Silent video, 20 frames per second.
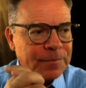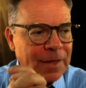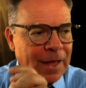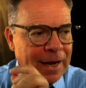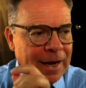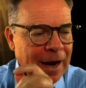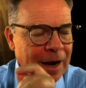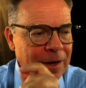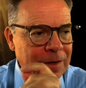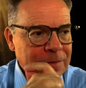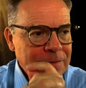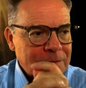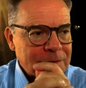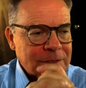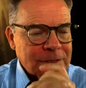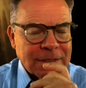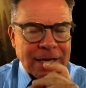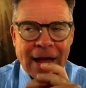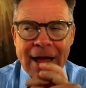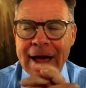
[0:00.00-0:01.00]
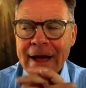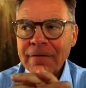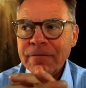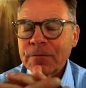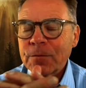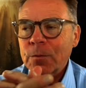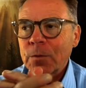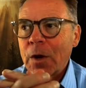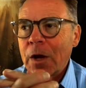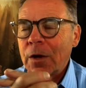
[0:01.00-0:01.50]
that our
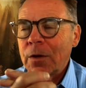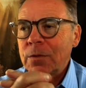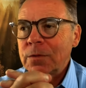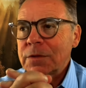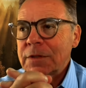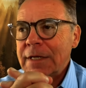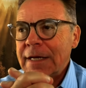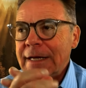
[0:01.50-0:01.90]
staff wrote,